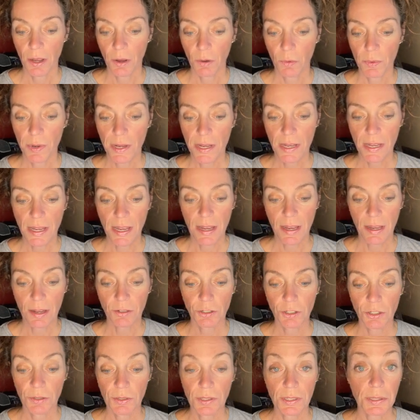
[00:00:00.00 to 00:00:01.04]
We can
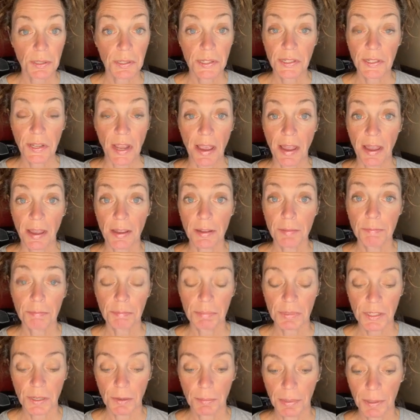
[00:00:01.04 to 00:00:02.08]
choose to stay.
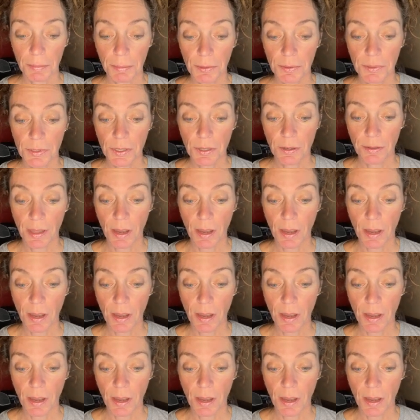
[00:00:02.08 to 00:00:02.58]
Some people do.